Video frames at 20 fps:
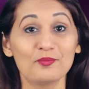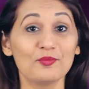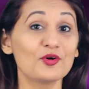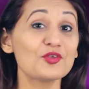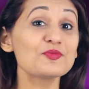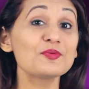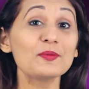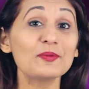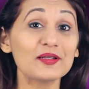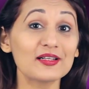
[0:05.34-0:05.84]

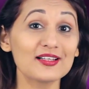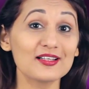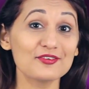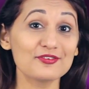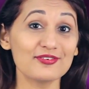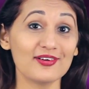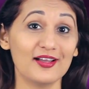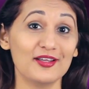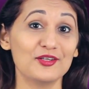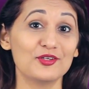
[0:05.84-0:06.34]
most people are going to
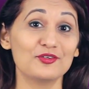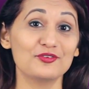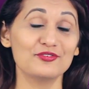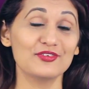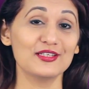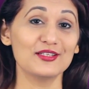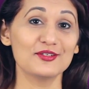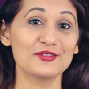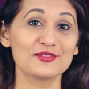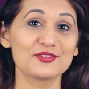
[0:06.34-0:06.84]
find your
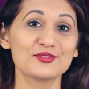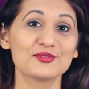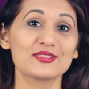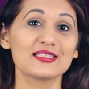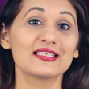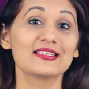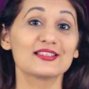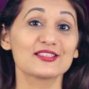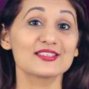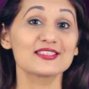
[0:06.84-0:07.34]
videos
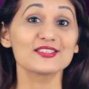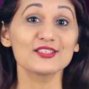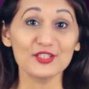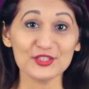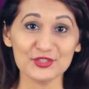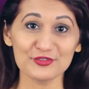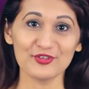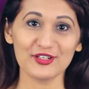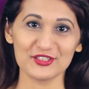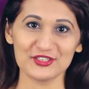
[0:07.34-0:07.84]
using the
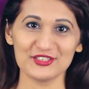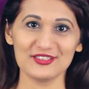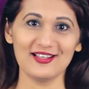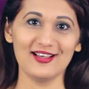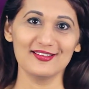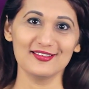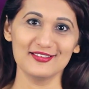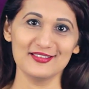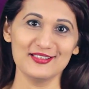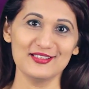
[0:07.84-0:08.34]
search
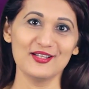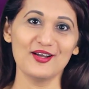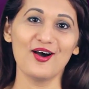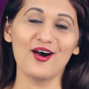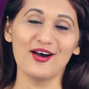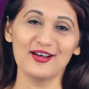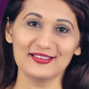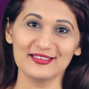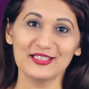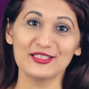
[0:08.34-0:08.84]
functionality
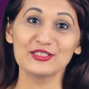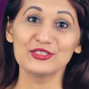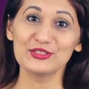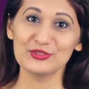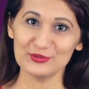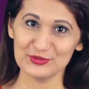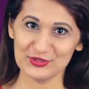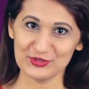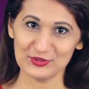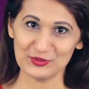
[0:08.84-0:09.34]
on
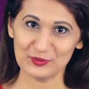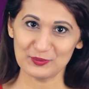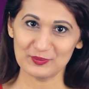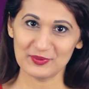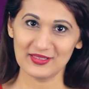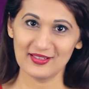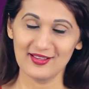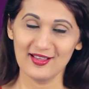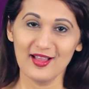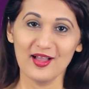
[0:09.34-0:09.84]
YouTube.
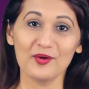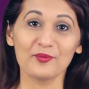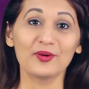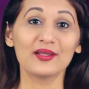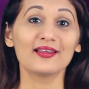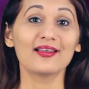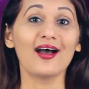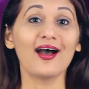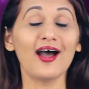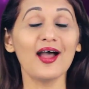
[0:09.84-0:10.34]

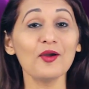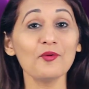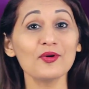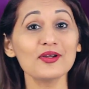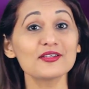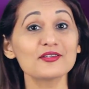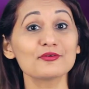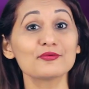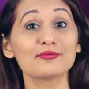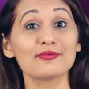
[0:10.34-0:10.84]
When I
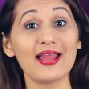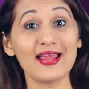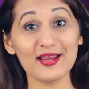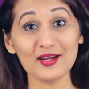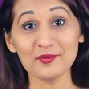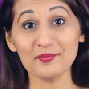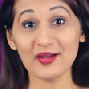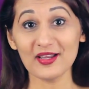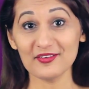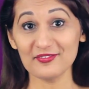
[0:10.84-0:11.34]
want to
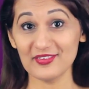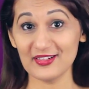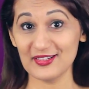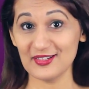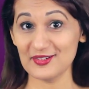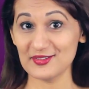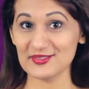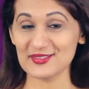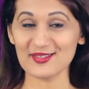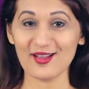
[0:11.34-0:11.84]
rank my
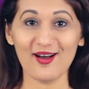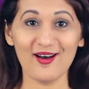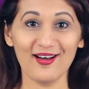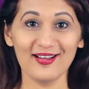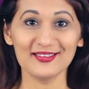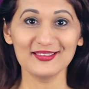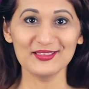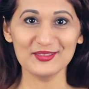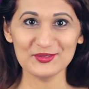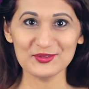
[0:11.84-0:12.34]
videos
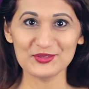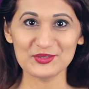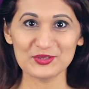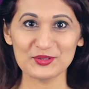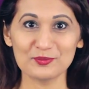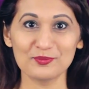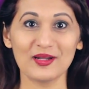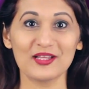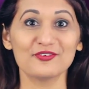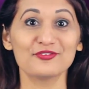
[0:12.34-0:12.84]
on
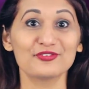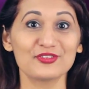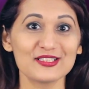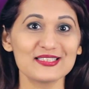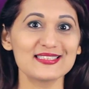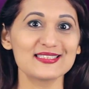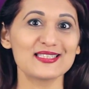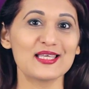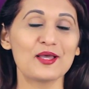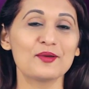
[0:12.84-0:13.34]
YouTube, my
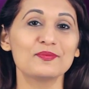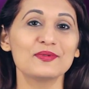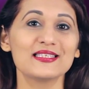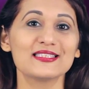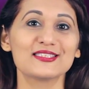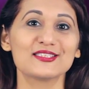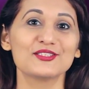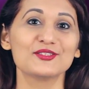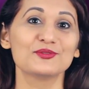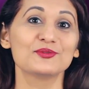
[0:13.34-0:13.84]
first step
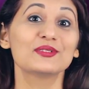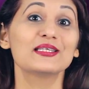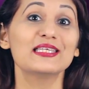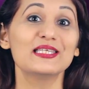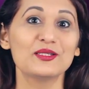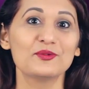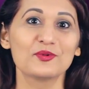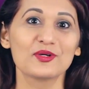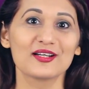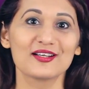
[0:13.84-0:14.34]
is to do
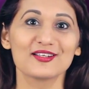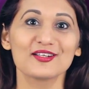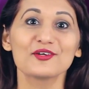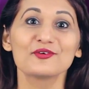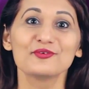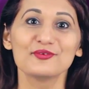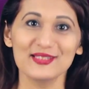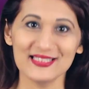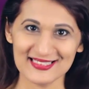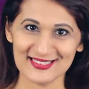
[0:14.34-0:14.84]
keyword
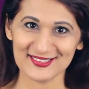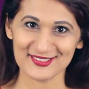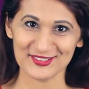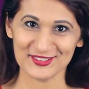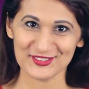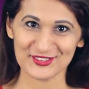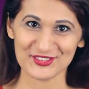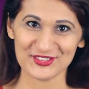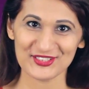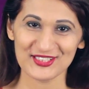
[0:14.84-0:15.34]

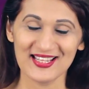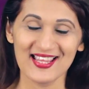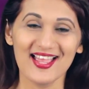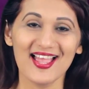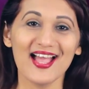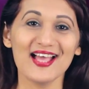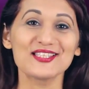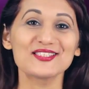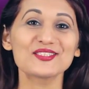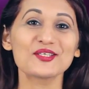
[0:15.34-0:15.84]
research.
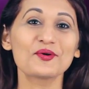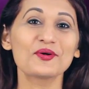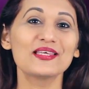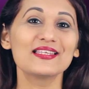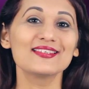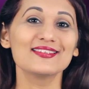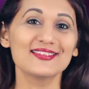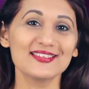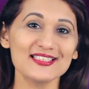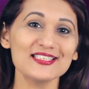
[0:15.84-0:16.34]
And so
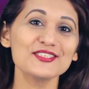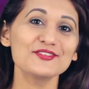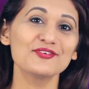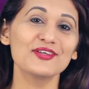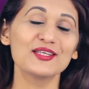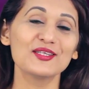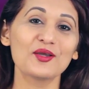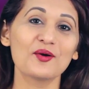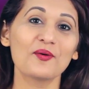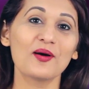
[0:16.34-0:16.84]
in this
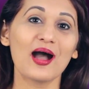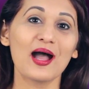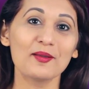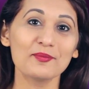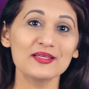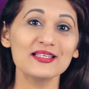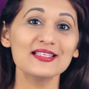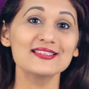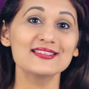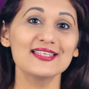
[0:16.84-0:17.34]
video,
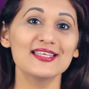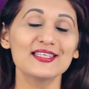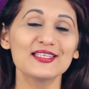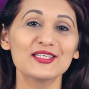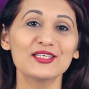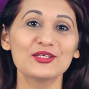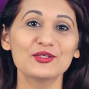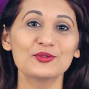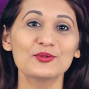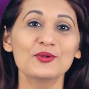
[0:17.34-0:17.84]
I'm going to
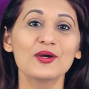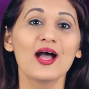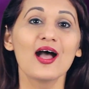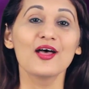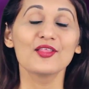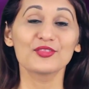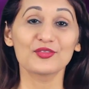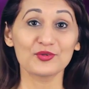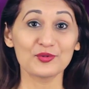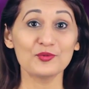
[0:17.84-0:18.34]
take you
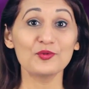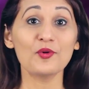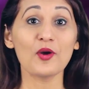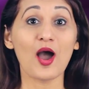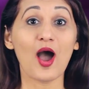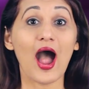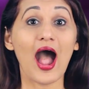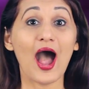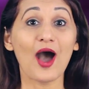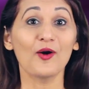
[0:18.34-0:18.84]

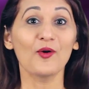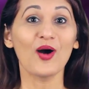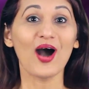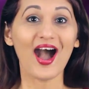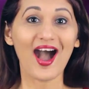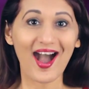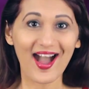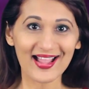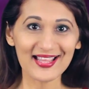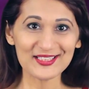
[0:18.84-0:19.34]
through how
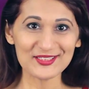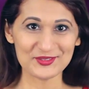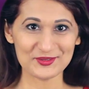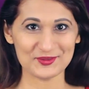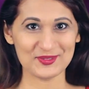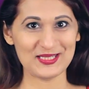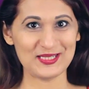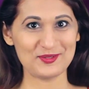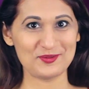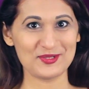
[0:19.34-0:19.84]
I do
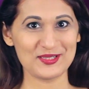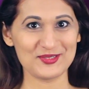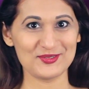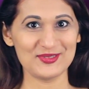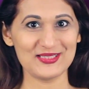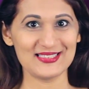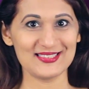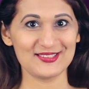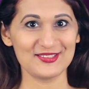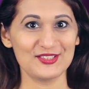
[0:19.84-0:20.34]
keyword
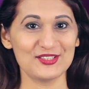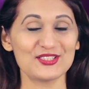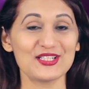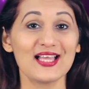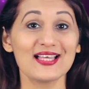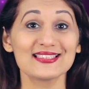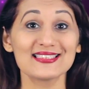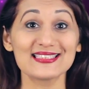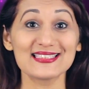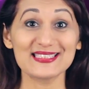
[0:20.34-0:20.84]
research
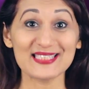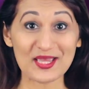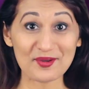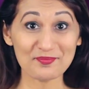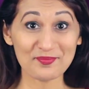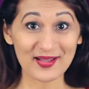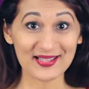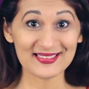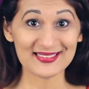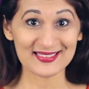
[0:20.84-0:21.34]

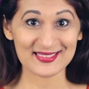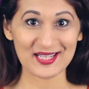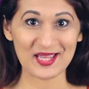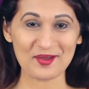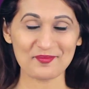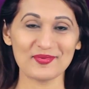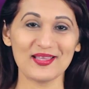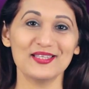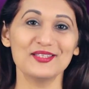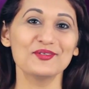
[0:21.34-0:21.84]
step by
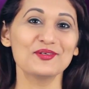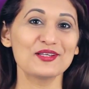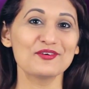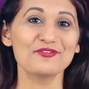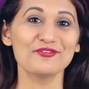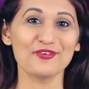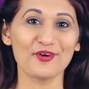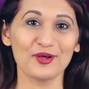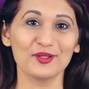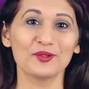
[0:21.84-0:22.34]
step, and you can
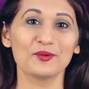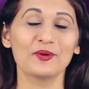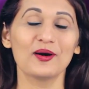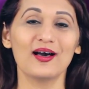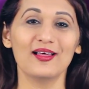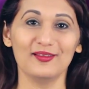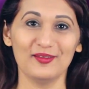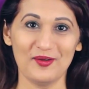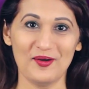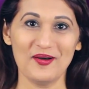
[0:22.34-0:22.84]
follow
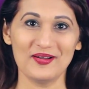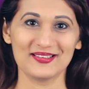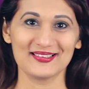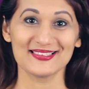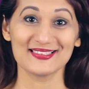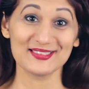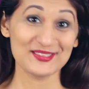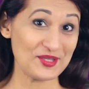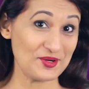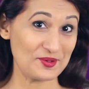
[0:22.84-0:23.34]
along.
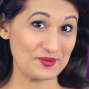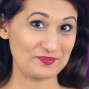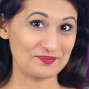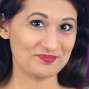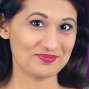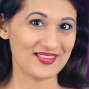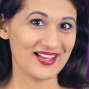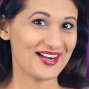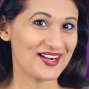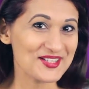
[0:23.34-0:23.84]
So,
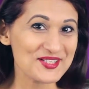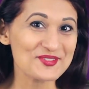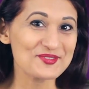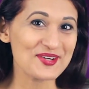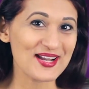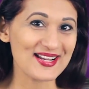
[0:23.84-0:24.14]
are you